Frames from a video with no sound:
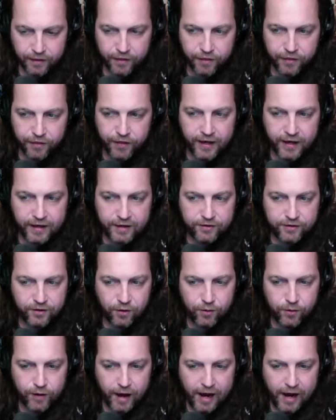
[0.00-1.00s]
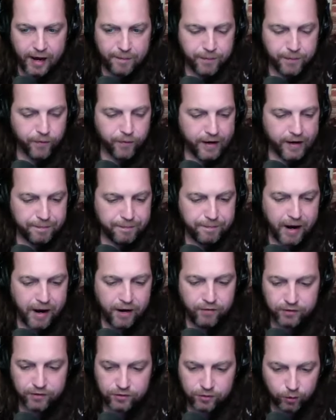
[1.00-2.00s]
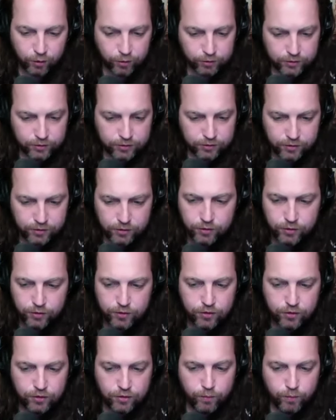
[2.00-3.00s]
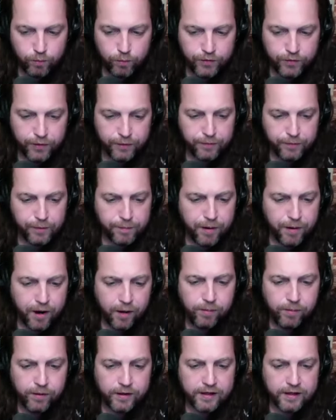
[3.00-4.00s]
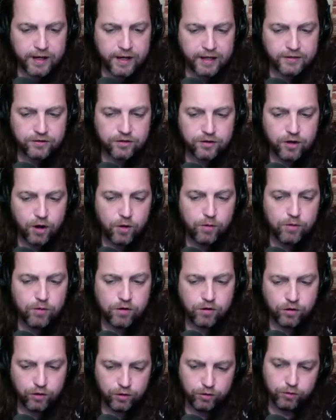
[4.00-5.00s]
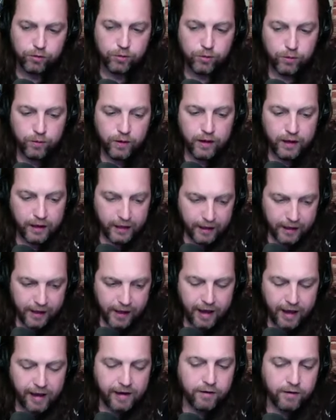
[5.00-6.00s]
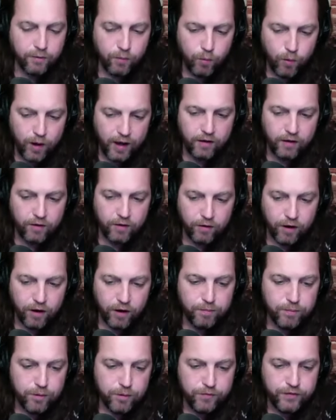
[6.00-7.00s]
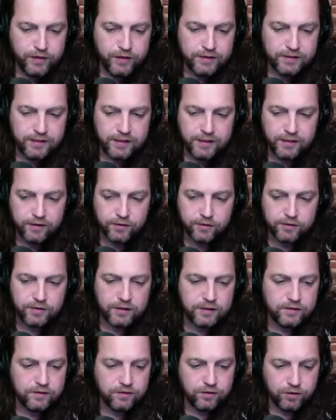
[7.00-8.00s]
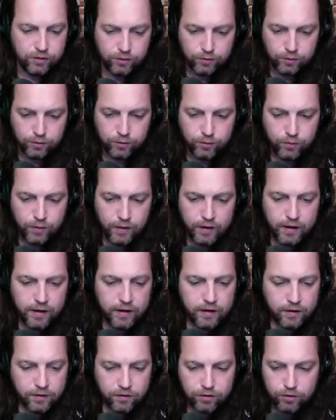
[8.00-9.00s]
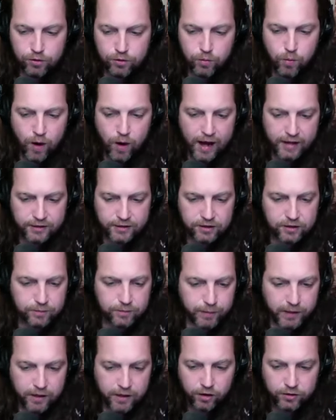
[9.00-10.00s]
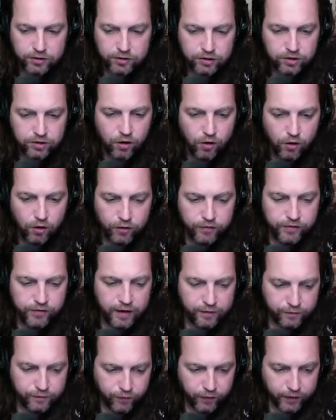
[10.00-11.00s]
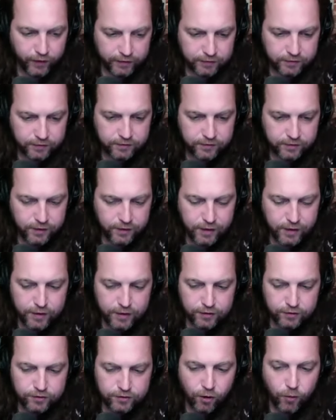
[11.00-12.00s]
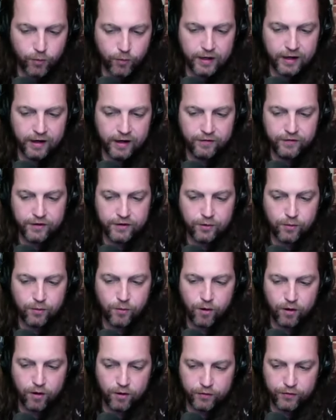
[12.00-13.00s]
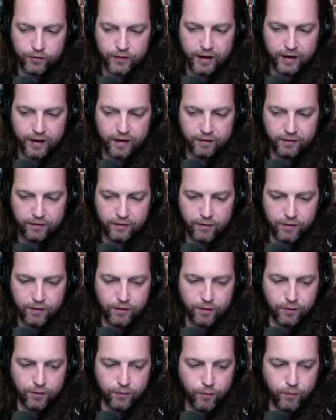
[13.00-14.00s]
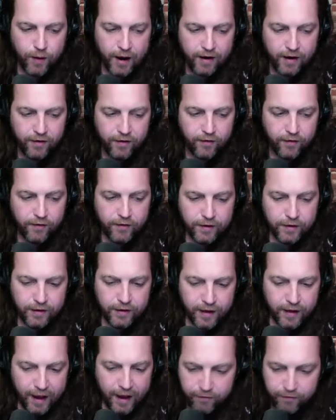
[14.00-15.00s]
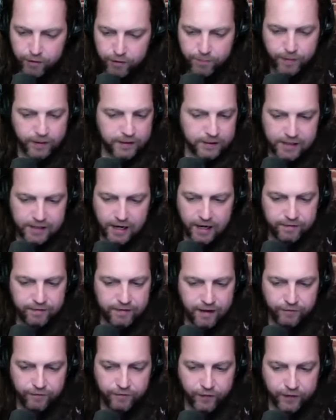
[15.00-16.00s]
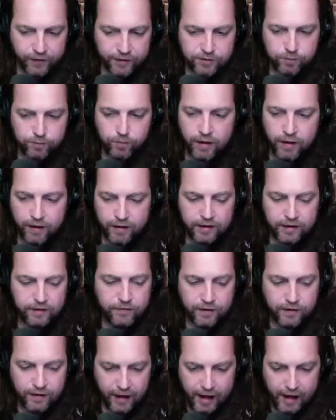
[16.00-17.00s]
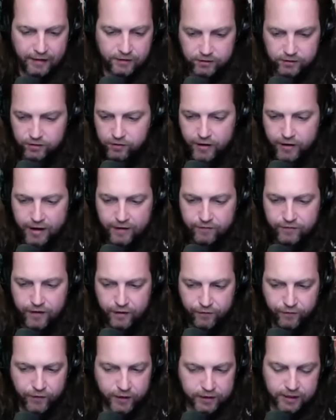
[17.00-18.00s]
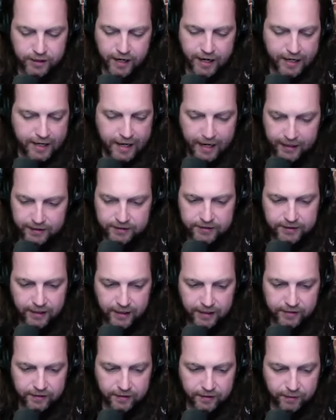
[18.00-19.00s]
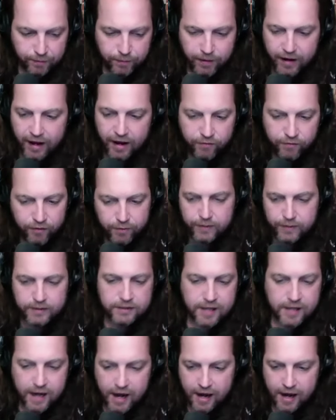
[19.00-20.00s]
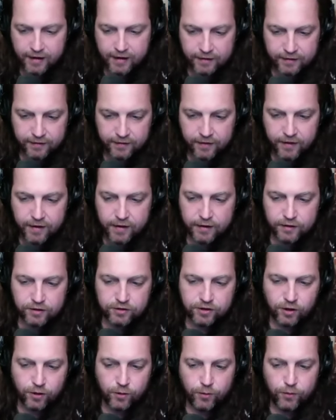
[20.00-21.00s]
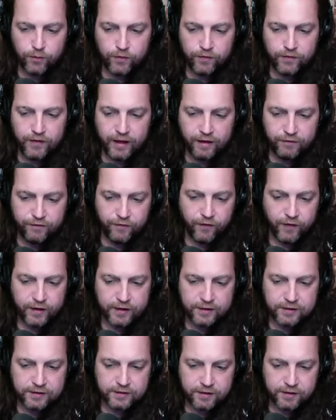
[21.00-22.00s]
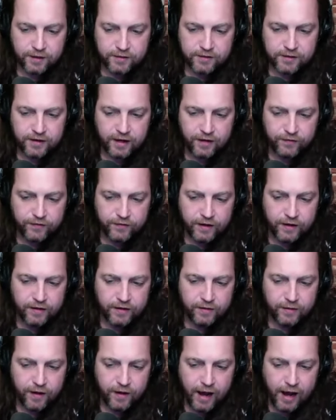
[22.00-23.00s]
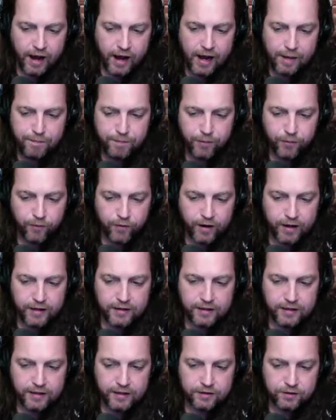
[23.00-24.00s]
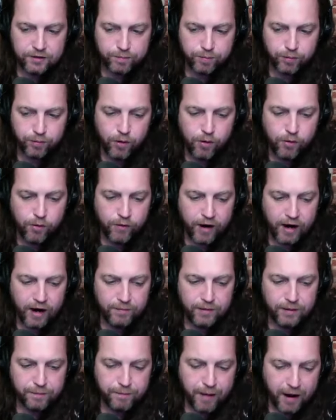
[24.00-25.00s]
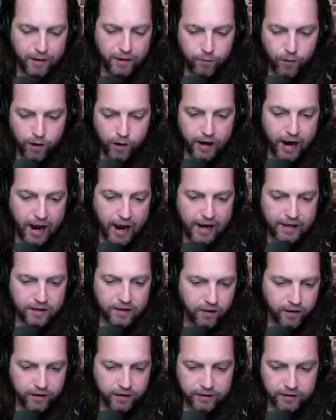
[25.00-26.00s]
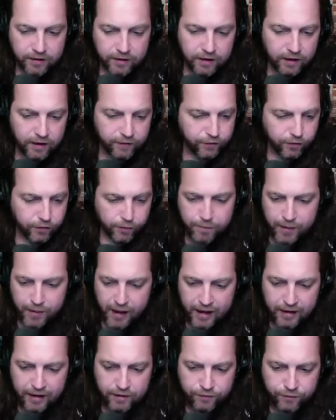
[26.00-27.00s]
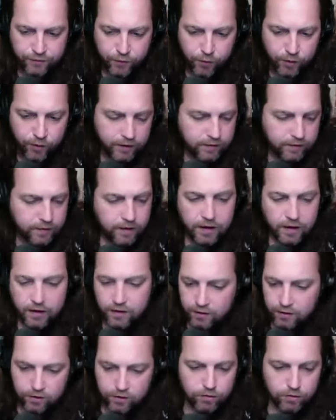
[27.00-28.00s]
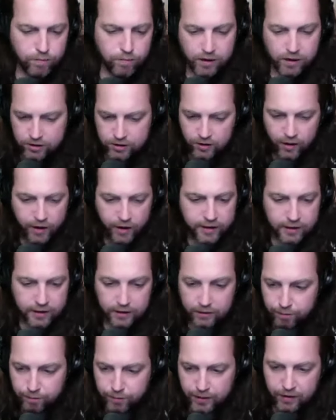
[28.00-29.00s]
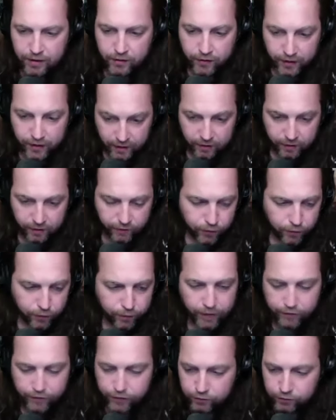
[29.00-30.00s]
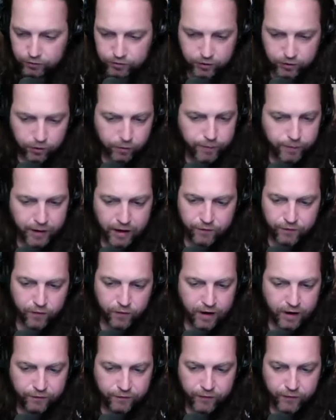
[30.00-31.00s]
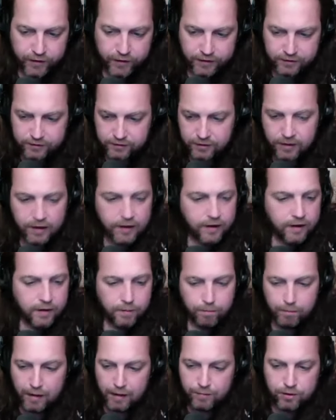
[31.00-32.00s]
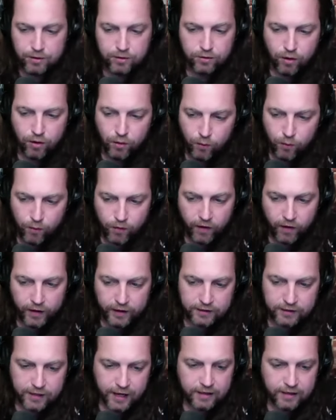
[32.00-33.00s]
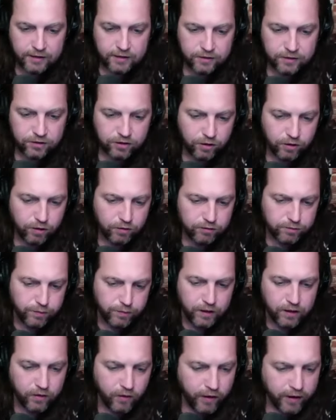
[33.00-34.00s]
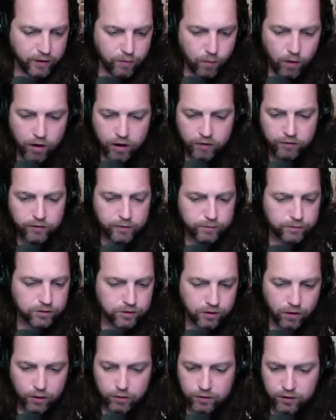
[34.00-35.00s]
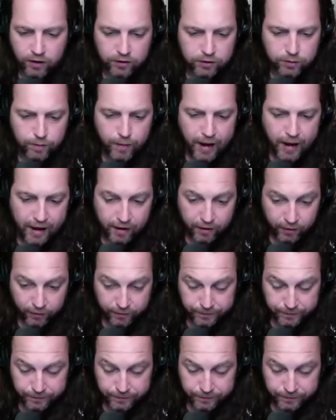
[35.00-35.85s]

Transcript: they don't operate by results. The public has no clue how well a movie did or didn't do. You watch it because it's on Netflix. So we live in a world now where everybody's got Netflix. Even I still have Netflix and I can't stand it, but everybody's got it. So Netflix doesn't have to operate its programming by what I like. If you're paying for it, you must like it, period. If you still pay for Netflix, Maybe you don't like 10 of these shows, but you like one of them, so it doesn't matter.